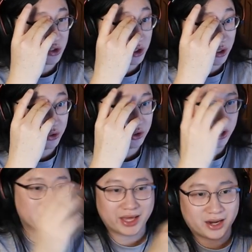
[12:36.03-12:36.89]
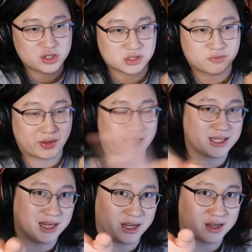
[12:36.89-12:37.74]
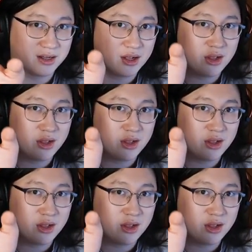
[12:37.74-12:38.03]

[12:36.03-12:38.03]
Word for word: You could, you couldn't get it just for like attending.